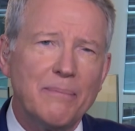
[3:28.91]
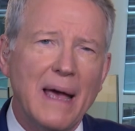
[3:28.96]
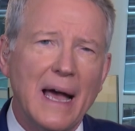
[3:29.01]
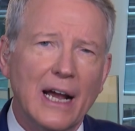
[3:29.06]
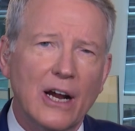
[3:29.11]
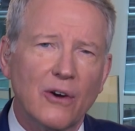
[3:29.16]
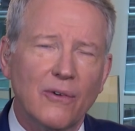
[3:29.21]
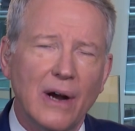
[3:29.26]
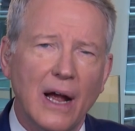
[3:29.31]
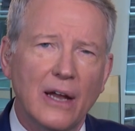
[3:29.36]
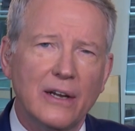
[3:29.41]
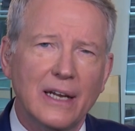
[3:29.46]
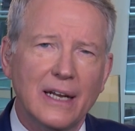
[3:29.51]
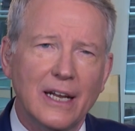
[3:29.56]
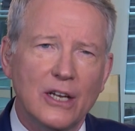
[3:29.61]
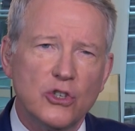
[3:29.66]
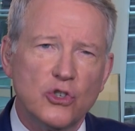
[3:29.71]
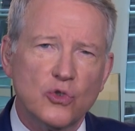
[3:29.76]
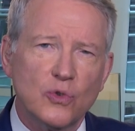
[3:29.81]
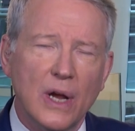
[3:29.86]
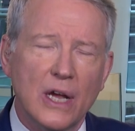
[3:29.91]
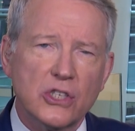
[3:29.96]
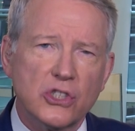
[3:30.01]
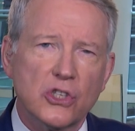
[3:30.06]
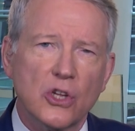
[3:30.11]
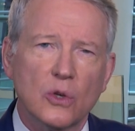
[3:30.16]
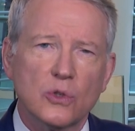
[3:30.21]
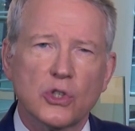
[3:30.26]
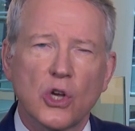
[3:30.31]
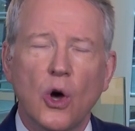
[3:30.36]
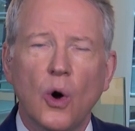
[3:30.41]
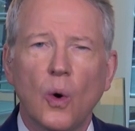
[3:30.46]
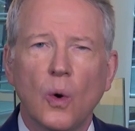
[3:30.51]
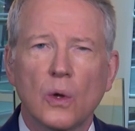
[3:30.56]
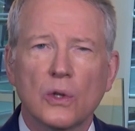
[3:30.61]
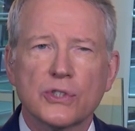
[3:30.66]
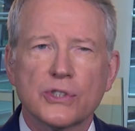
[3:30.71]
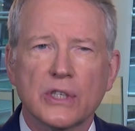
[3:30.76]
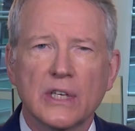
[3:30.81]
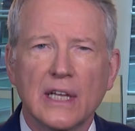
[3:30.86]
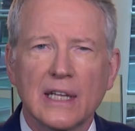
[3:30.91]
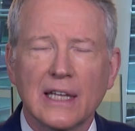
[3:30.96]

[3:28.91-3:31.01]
back around and address those holes